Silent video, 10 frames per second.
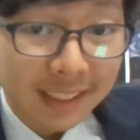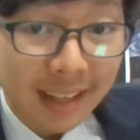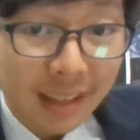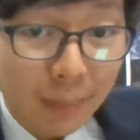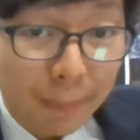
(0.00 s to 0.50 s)

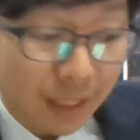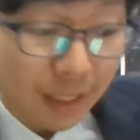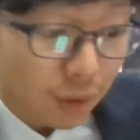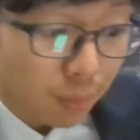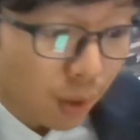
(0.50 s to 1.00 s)
not the
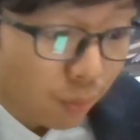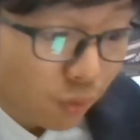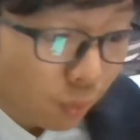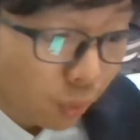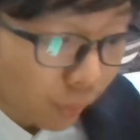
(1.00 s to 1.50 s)
best
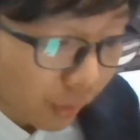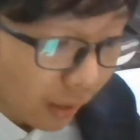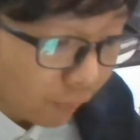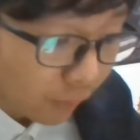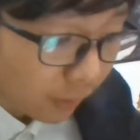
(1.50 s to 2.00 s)
Marvel movie
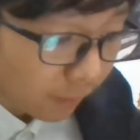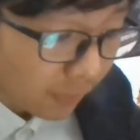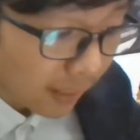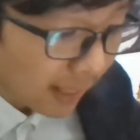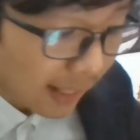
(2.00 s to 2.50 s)
ever.
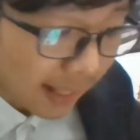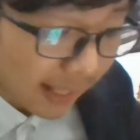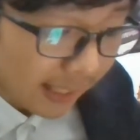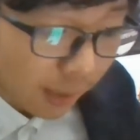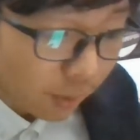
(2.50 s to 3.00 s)

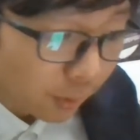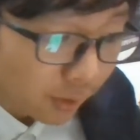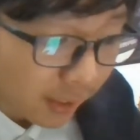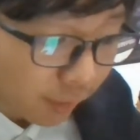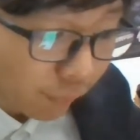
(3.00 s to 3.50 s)
And I don't think